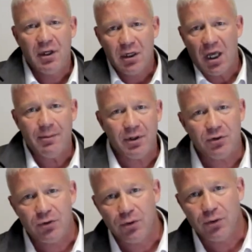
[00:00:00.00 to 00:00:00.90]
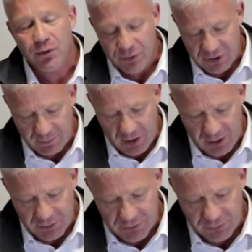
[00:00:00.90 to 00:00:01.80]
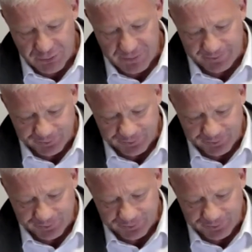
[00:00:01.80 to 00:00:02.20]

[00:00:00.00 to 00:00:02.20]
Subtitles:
coming to some answers.